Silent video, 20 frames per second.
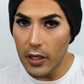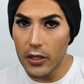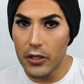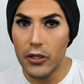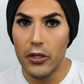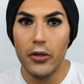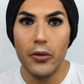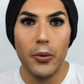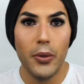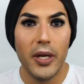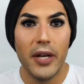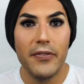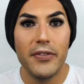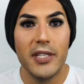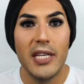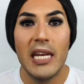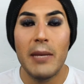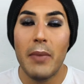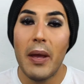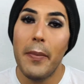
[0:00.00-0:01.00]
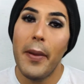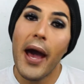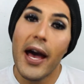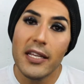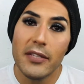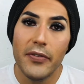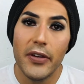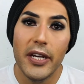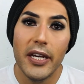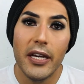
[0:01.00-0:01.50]
you would have seen in my
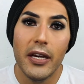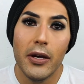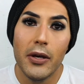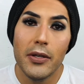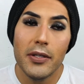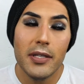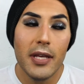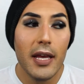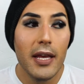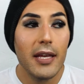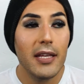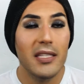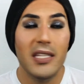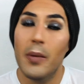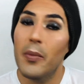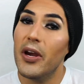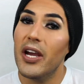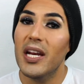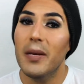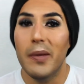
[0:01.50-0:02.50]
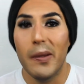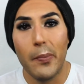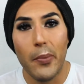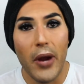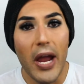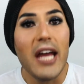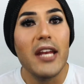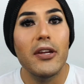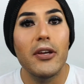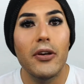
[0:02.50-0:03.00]
past videos. Some are going to be
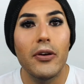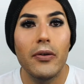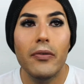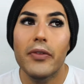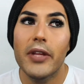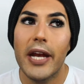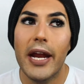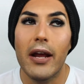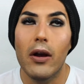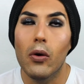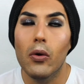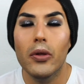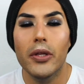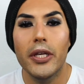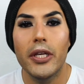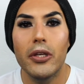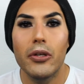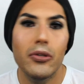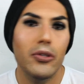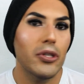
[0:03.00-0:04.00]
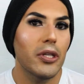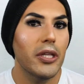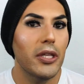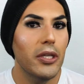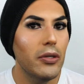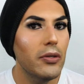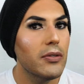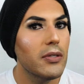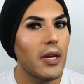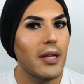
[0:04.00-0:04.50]
brand new that I only usually
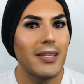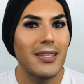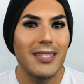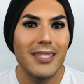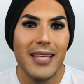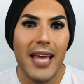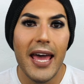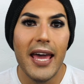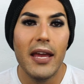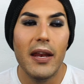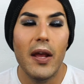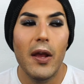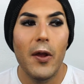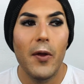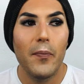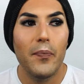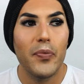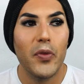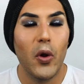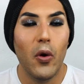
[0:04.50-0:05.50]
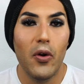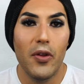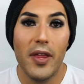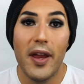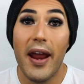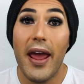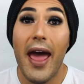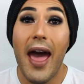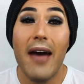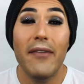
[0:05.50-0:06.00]
use on set or
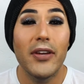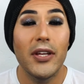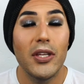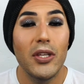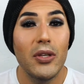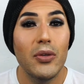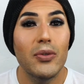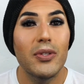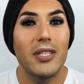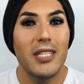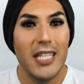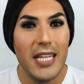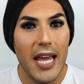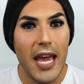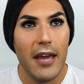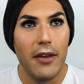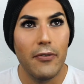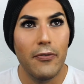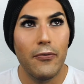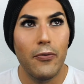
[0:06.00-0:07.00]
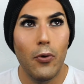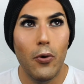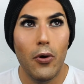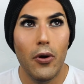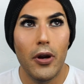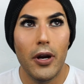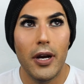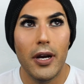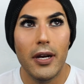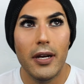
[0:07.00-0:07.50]
that I haven't used yet
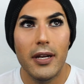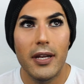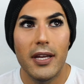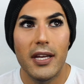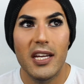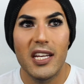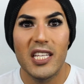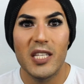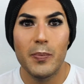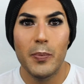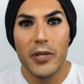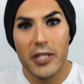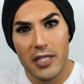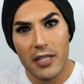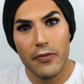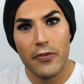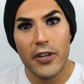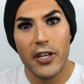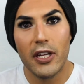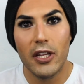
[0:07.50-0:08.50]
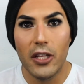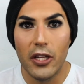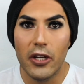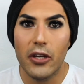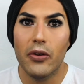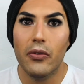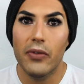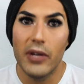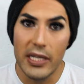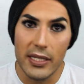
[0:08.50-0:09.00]
for specific
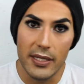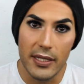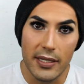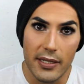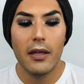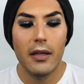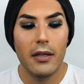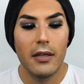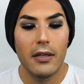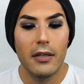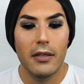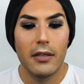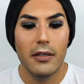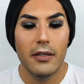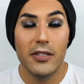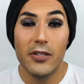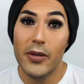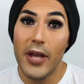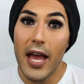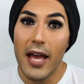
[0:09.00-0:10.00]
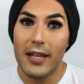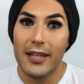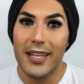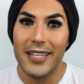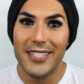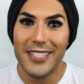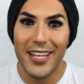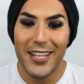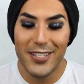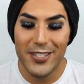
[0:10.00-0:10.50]
look reason. So yeah,
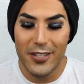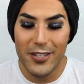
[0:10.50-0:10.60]
let's get